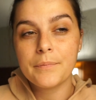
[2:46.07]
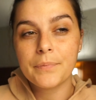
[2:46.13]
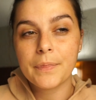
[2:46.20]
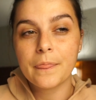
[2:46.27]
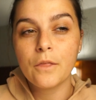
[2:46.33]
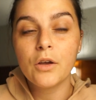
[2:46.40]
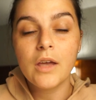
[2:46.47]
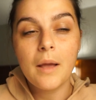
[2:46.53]

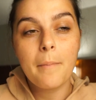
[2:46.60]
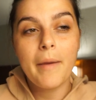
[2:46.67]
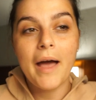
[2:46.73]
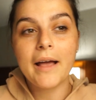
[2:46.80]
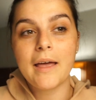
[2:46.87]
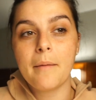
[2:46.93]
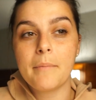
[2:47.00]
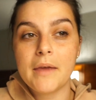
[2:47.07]
looking
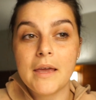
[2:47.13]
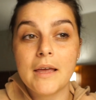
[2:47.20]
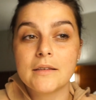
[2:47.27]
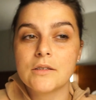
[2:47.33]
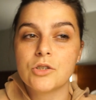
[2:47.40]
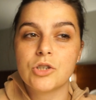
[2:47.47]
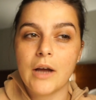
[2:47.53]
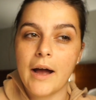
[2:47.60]
back at me as
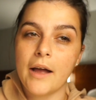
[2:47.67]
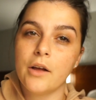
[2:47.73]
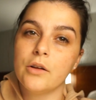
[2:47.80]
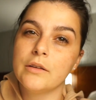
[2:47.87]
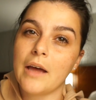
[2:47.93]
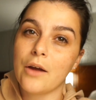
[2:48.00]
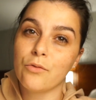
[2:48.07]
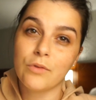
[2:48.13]
a child,
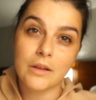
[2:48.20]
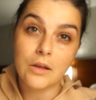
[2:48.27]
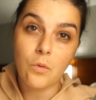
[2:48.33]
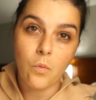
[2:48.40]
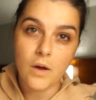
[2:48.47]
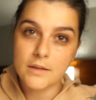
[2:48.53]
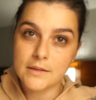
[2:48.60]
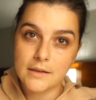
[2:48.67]
I really
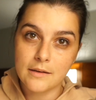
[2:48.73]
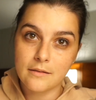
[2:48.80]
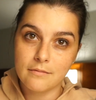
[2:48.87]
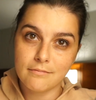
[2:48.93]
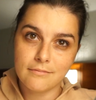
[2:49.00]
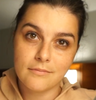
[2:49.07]
wasn't